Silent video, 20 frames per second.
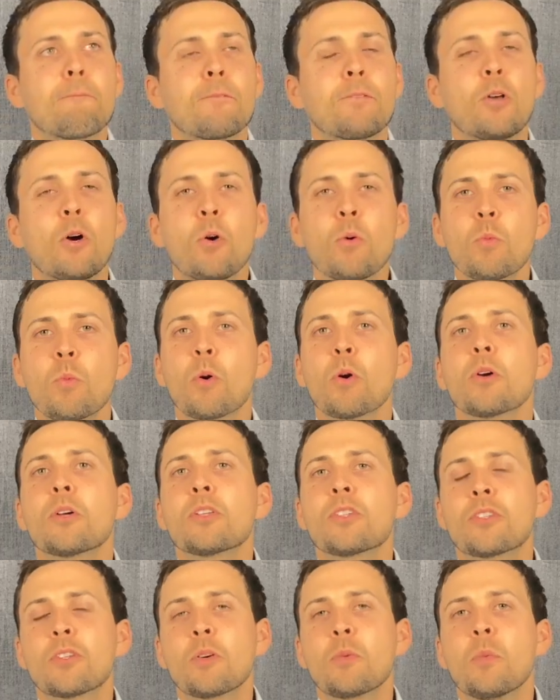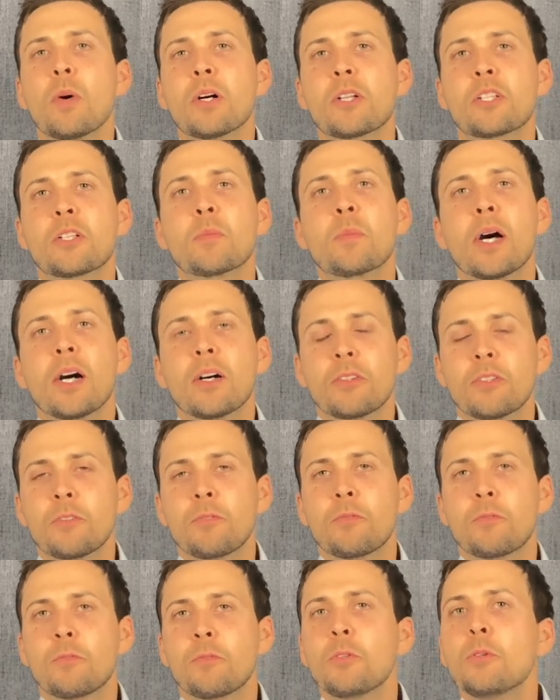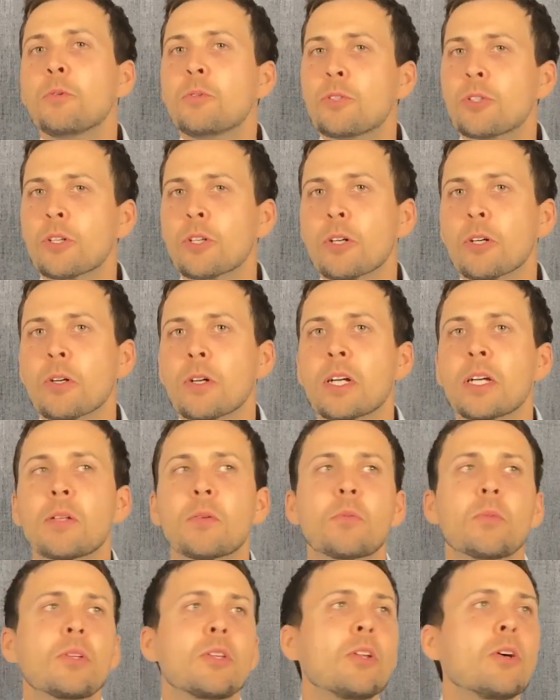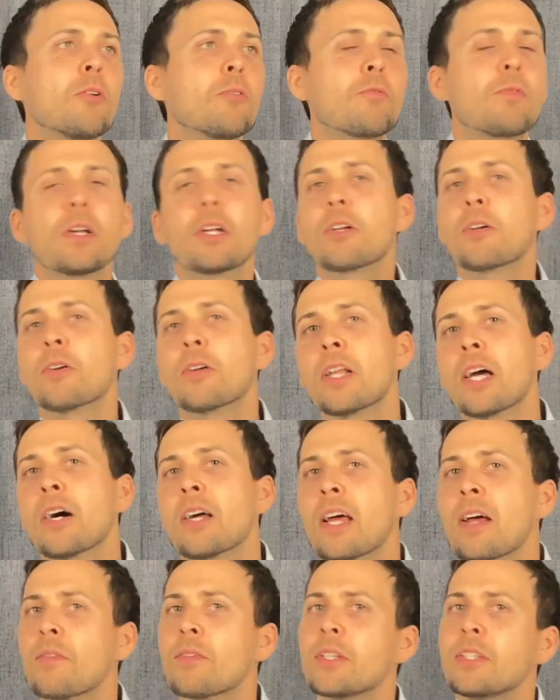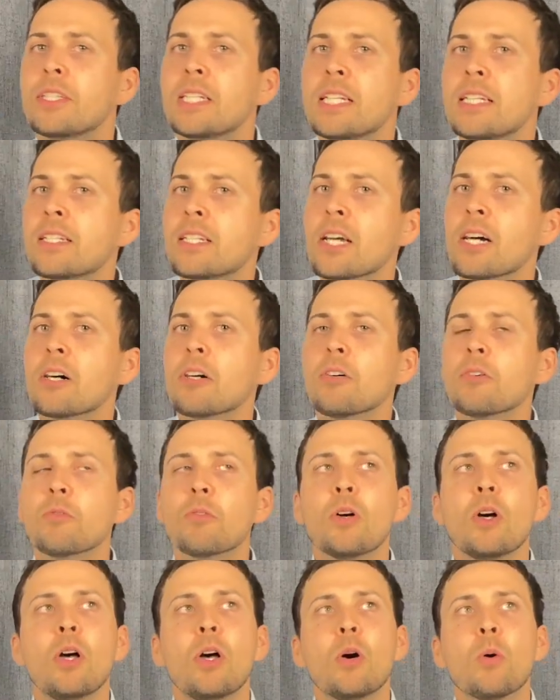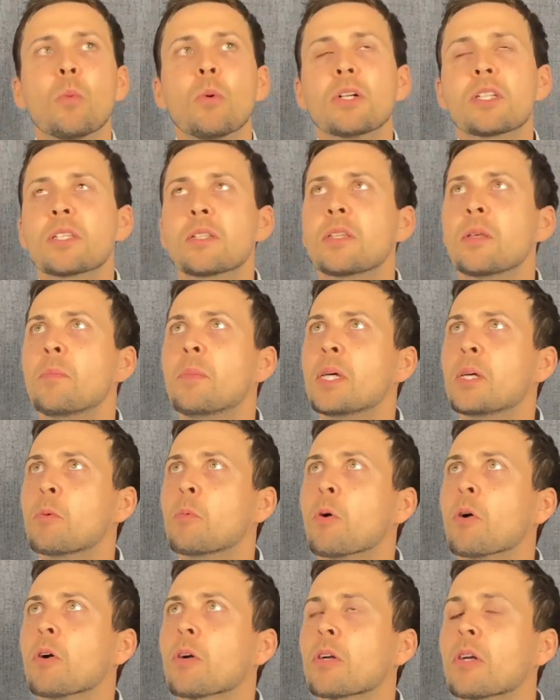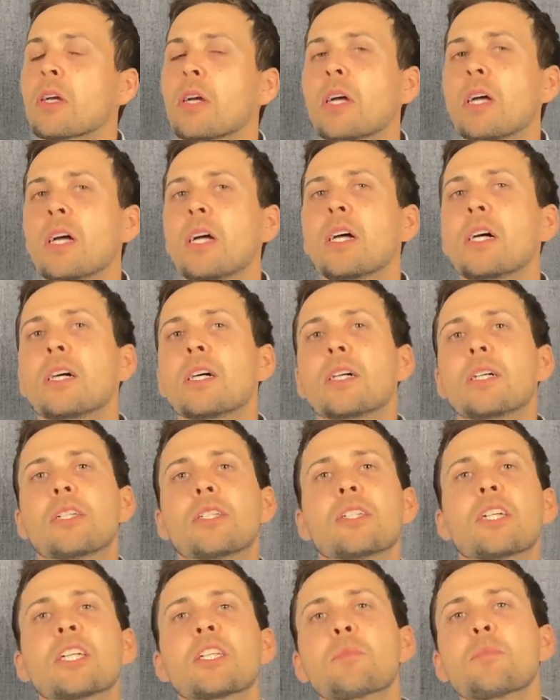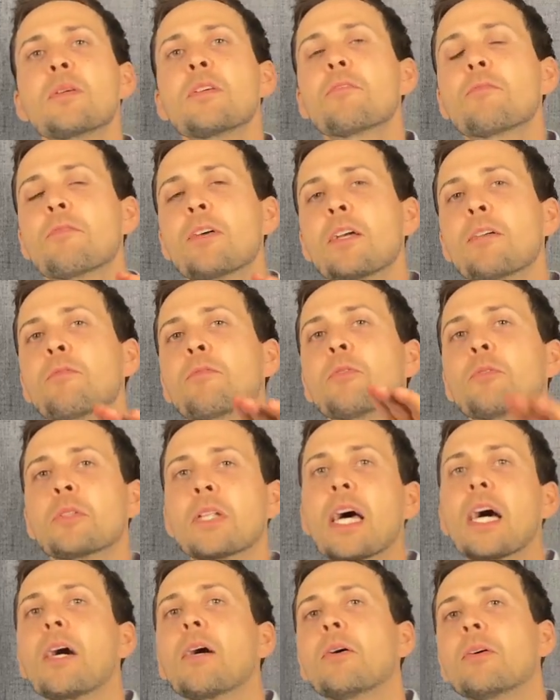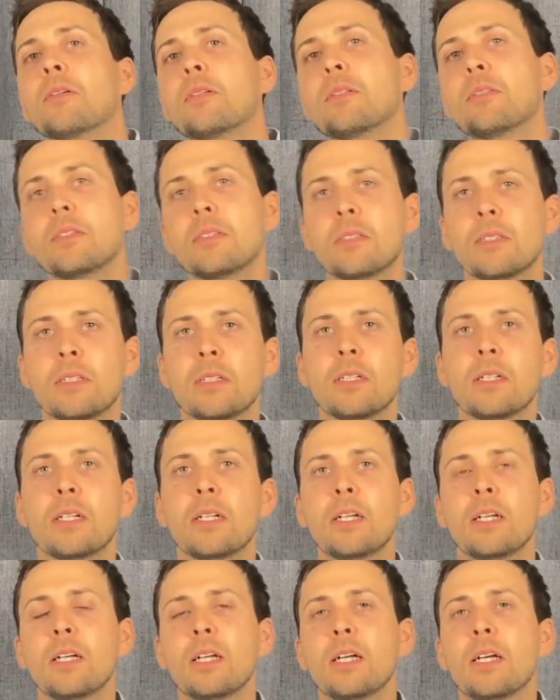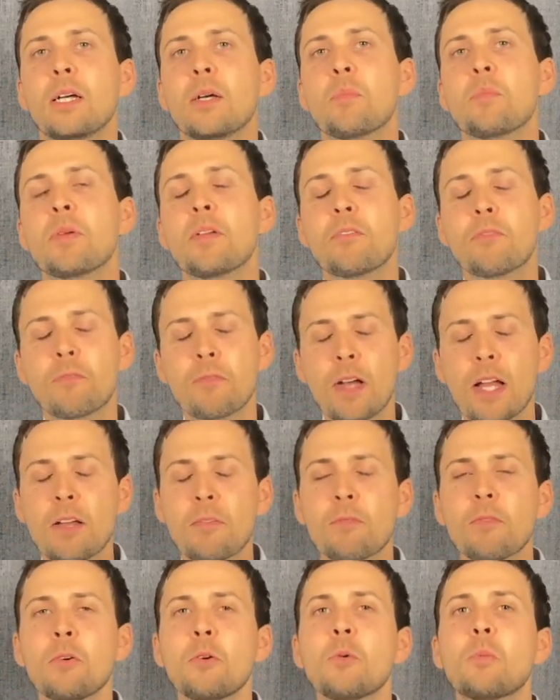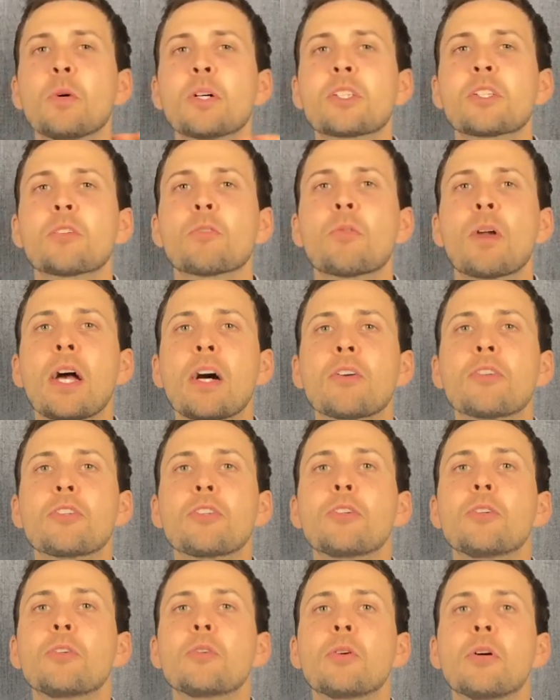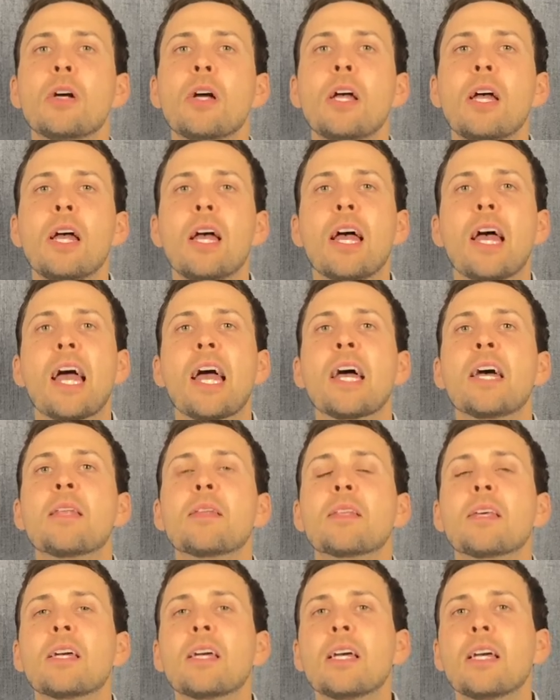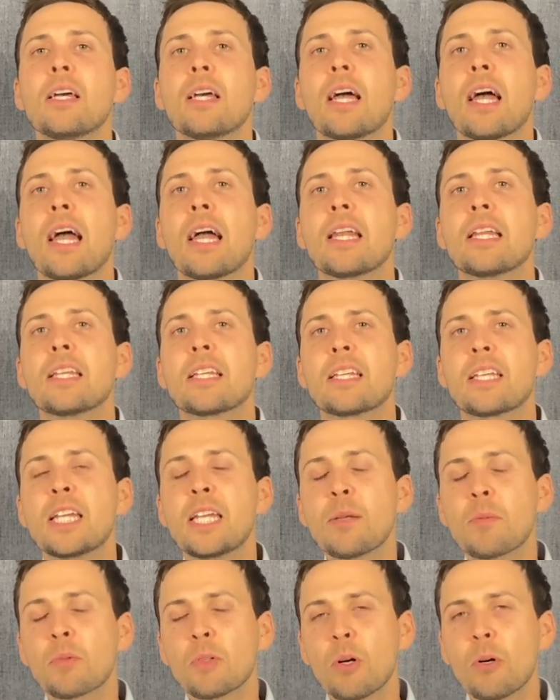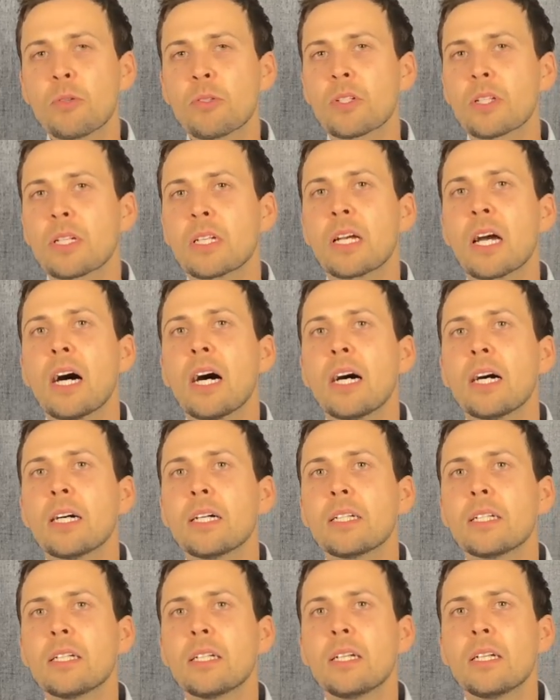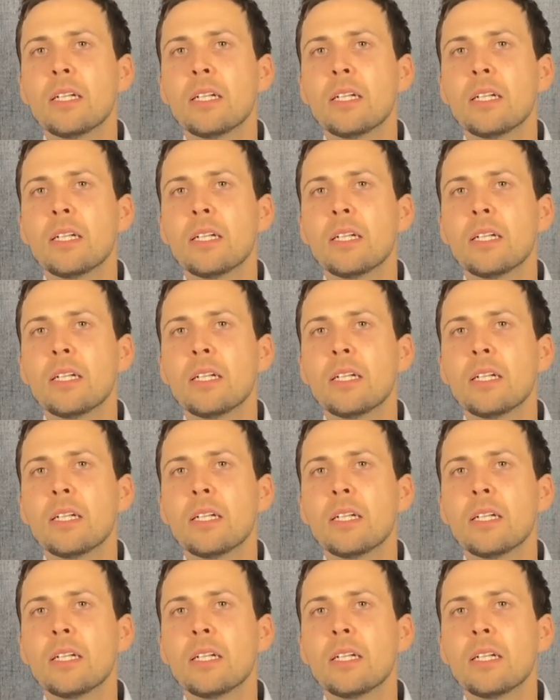don't worry so much about the future and you know figuring out every detail what's the big work just be faithful now be faithful in what's around you and and keep close to god